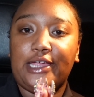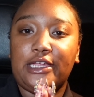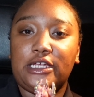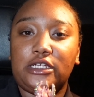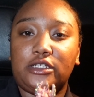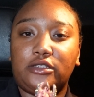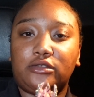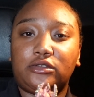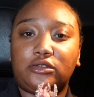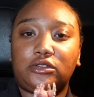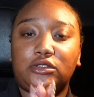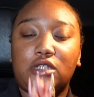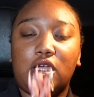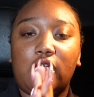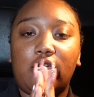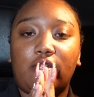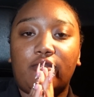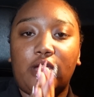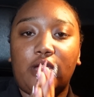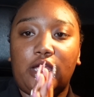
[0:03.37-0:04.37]
it
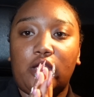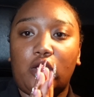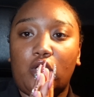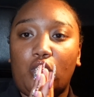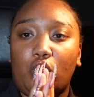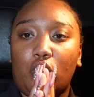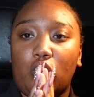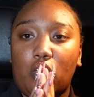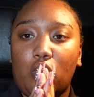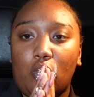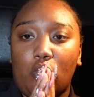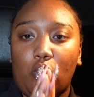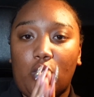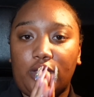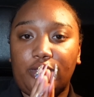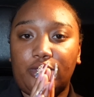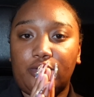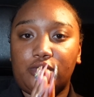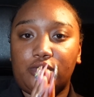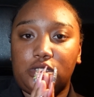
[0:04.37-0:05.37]
and rate it
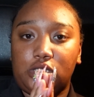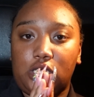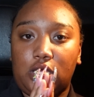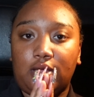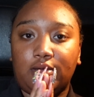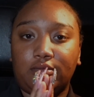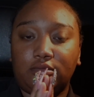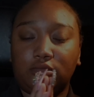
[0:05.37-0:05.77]
1 through 10.